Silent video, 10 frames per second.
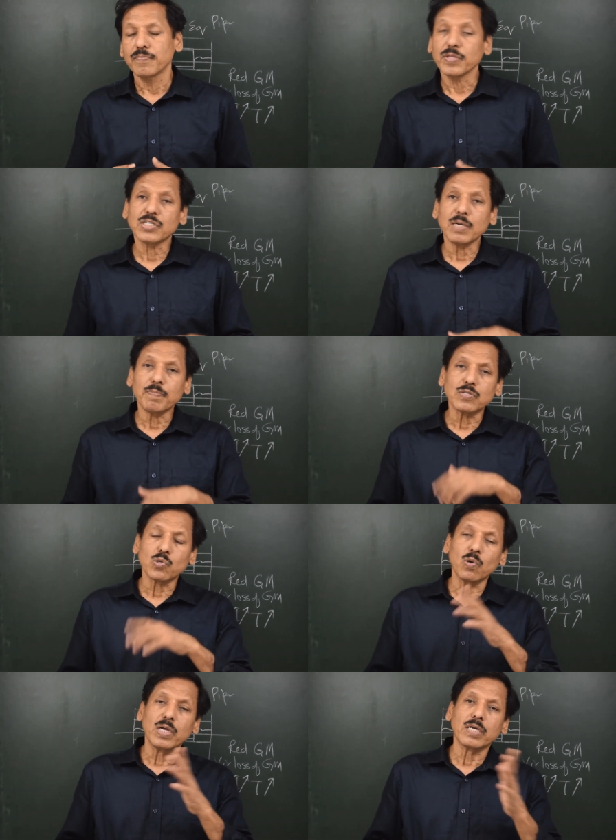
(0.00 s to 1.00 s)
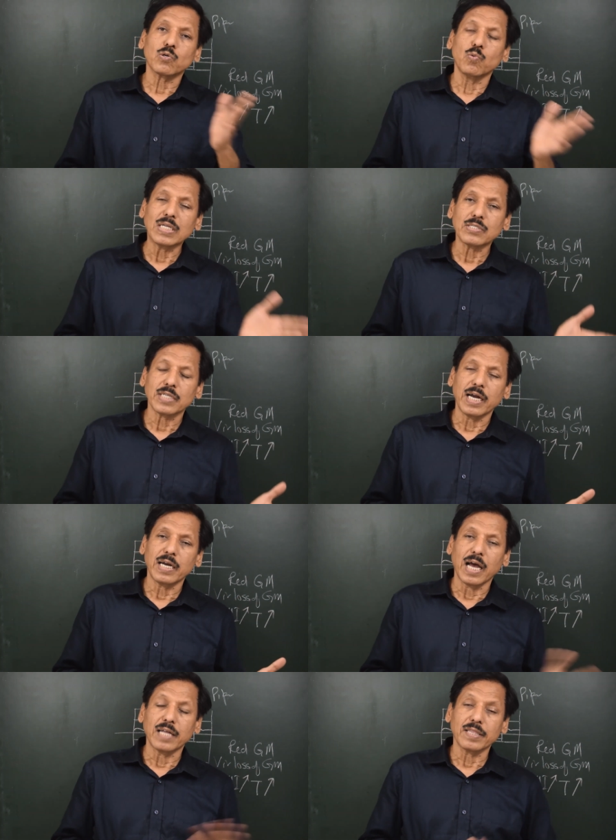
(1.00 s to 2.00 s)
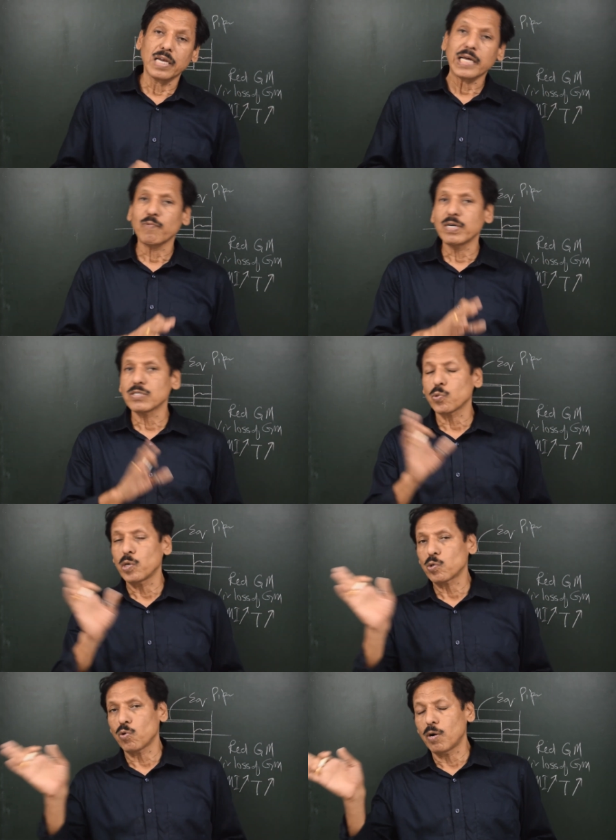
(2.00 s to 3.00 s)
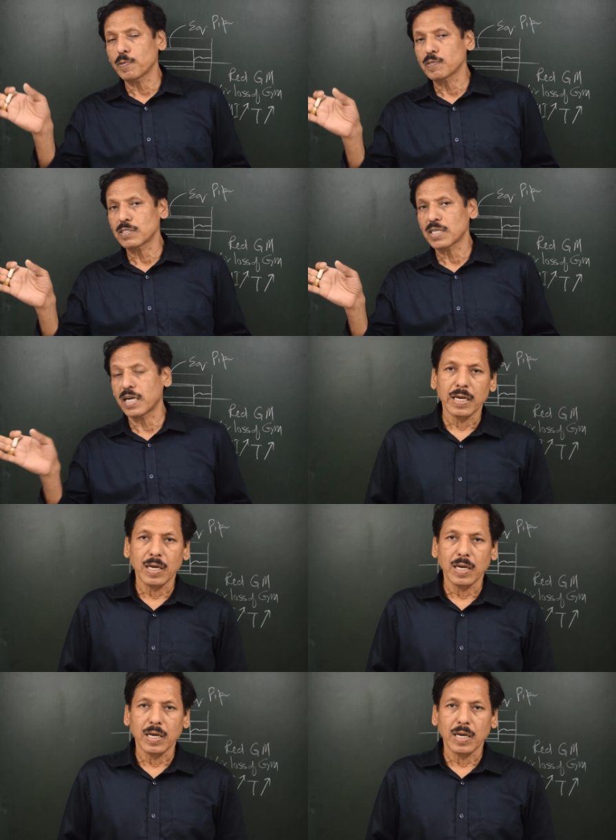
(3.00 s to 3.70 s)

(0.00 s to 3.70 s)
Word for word: The ship is rolling to one side and the liquid is going to opposite side.